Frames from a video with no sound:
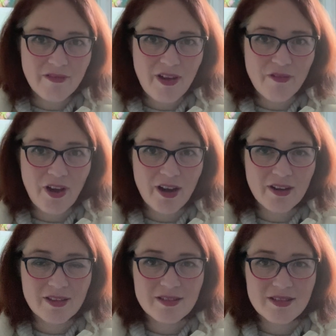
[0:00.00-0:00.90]
river,
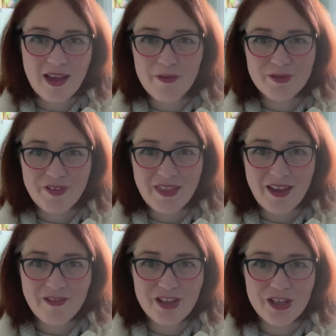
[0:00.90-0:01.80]
because I always find
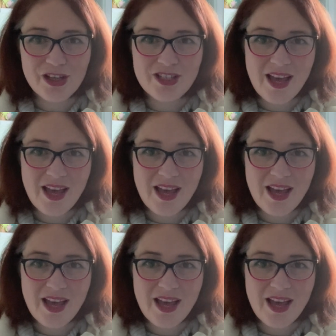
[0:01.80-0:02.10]
that really good,